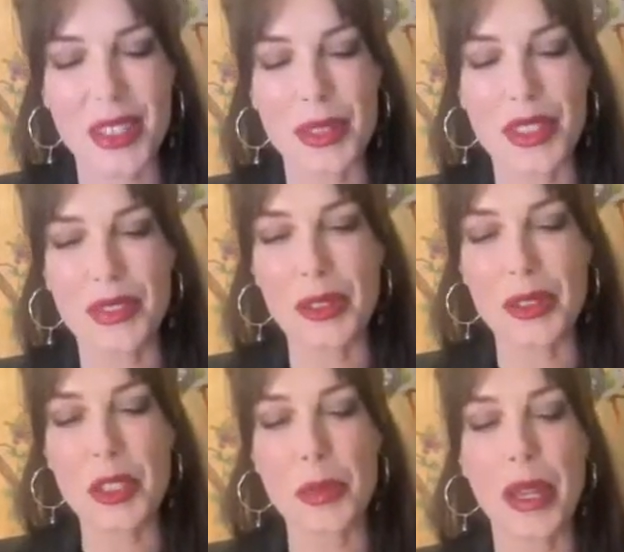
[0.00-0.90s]
It was
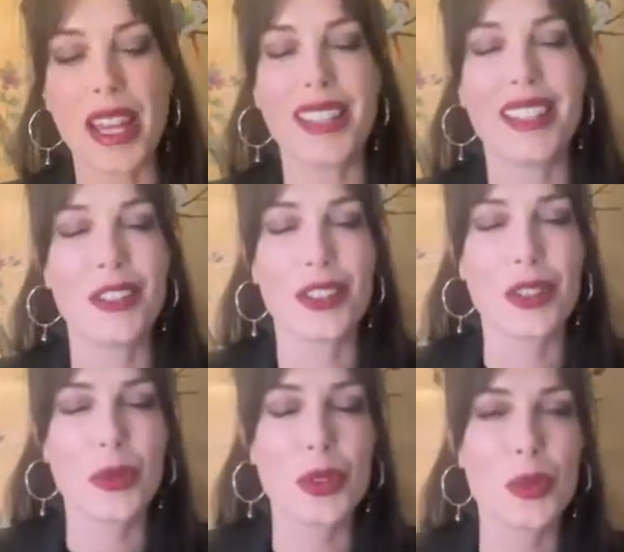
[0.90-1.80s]
developed in Japan, and then
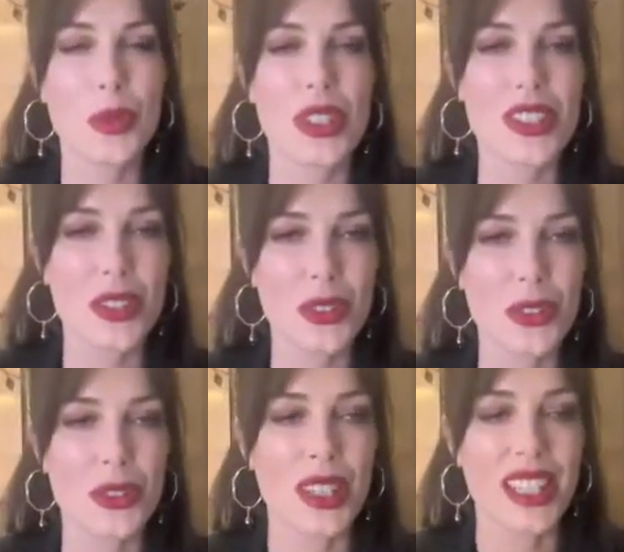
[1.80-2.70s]
during World War
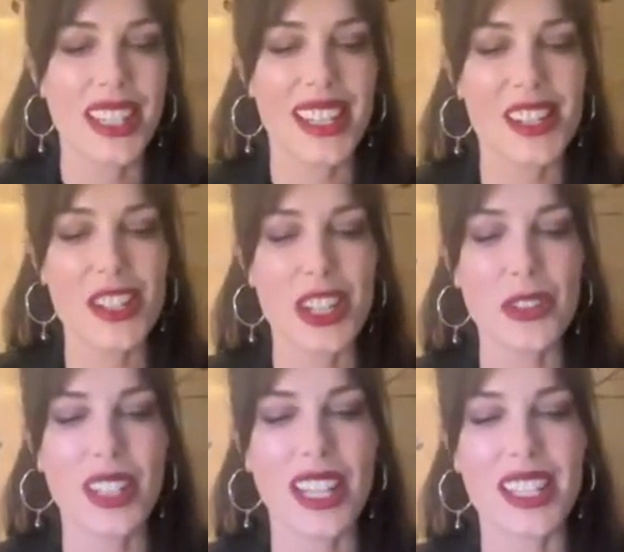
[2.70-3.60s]
II, a
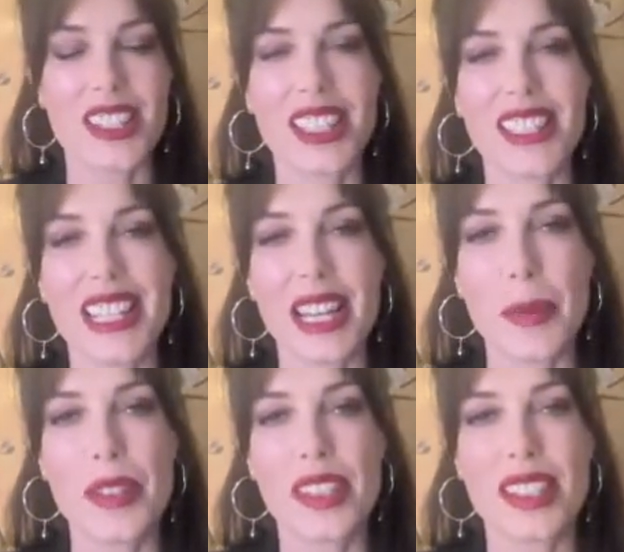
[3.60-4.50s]
general actually
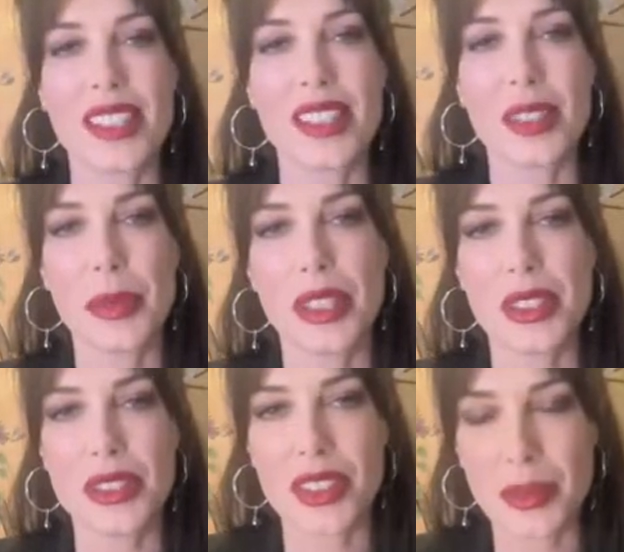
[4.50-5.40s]
adapted it to be
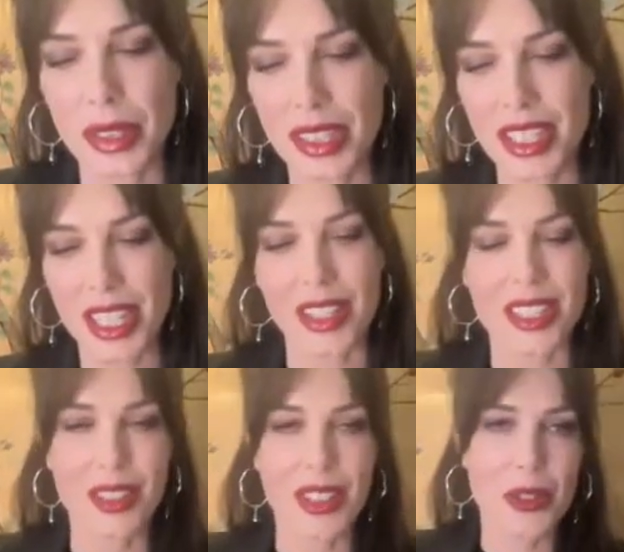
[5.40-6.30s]
used in the military.
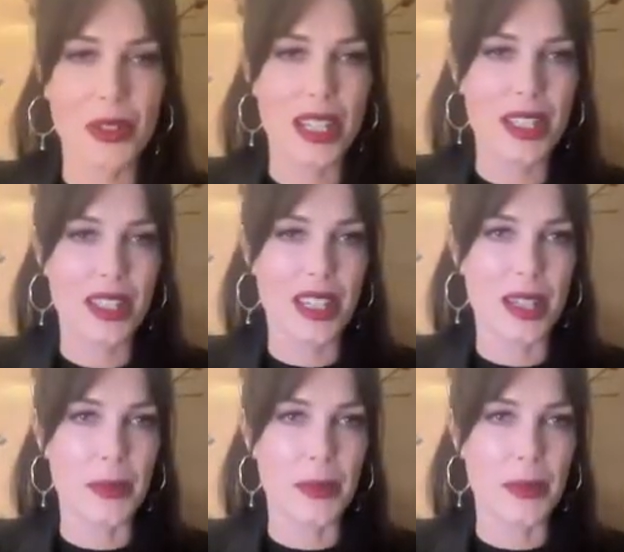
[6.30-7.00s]
So he created